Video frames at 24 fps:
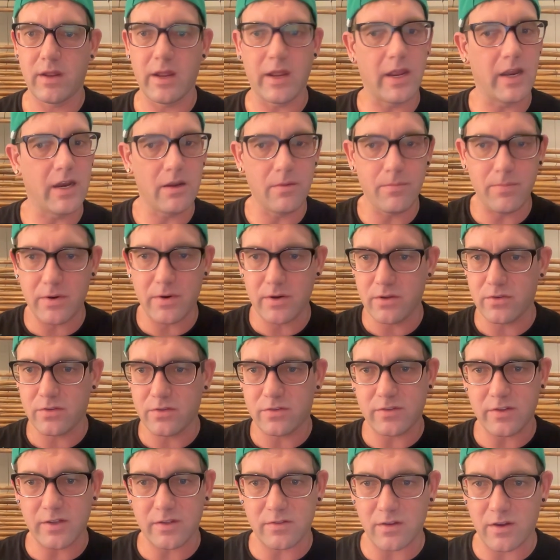Anybody who
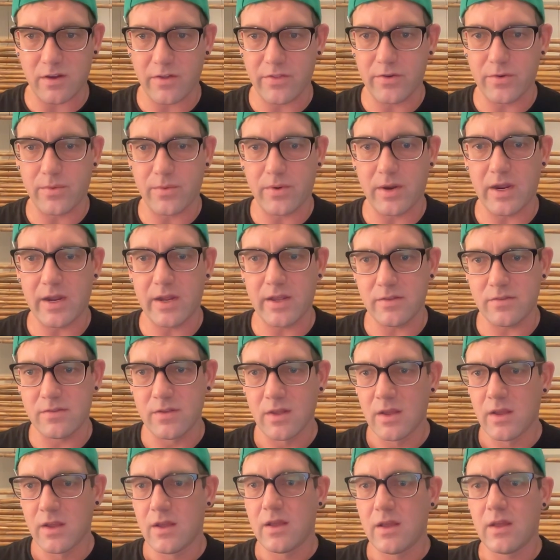says otherwise
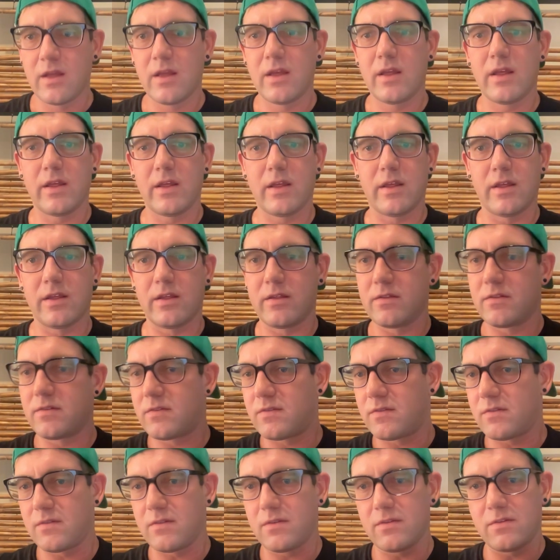is
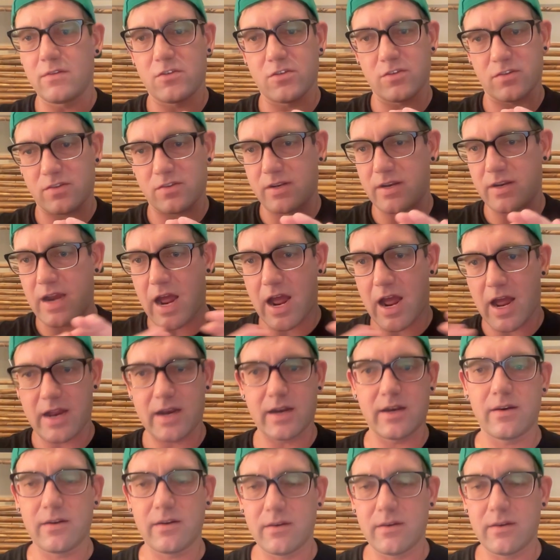just not